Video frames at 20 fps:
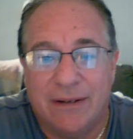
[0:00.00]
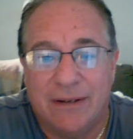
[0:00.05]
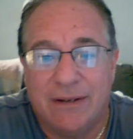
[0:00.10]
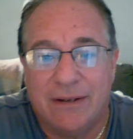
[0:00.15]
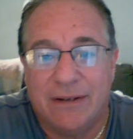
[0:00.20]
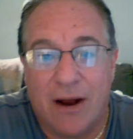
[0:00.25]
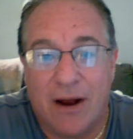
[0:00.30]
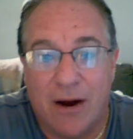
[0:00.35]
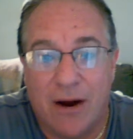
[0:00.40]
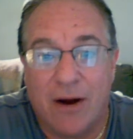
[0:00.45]

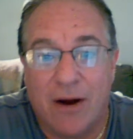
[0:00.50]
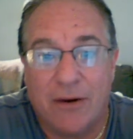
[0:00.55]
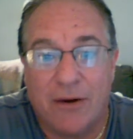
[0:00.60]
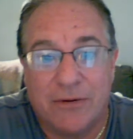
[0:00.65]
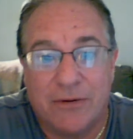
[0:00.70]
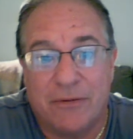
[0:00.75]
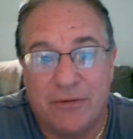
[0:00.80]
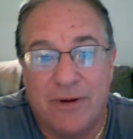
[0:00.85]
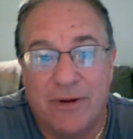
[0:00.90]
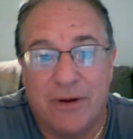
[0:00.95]
hard
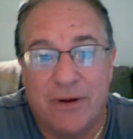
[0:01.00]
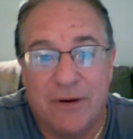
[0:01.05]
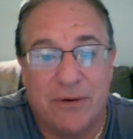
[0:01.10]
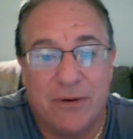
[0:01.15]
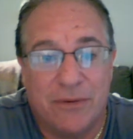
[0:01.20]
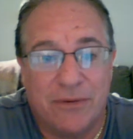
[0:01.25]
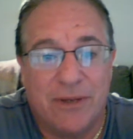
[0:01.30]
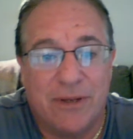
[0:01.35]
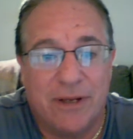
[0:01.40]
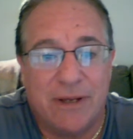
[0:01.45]
to
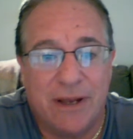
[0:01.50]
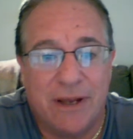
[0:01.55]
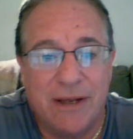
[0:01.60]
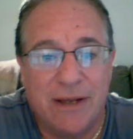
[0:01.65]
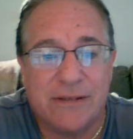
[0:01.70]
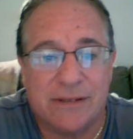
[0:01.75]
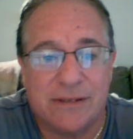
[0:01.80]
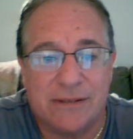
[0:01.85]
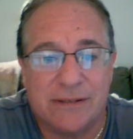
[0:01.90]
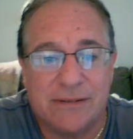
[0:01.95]
figure who the
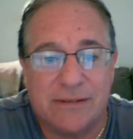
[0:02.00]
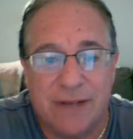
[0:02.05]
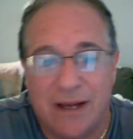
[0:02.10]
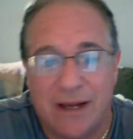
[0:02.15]
ace is.